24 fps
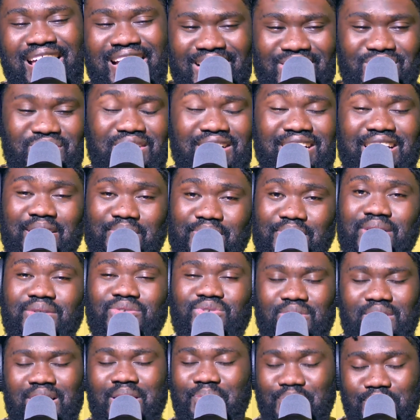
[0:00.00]
Actually,
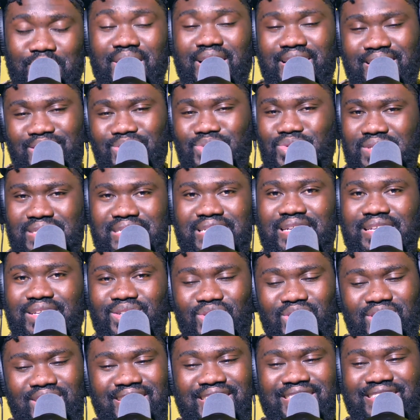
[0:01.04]
I'm planning to sell it,
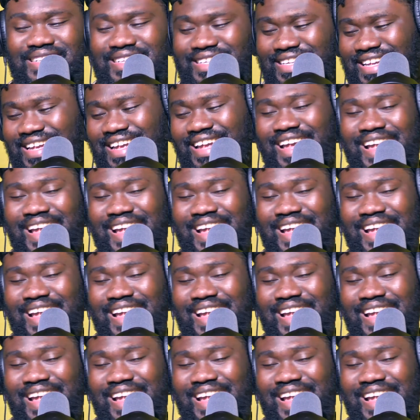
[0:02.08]
honestly.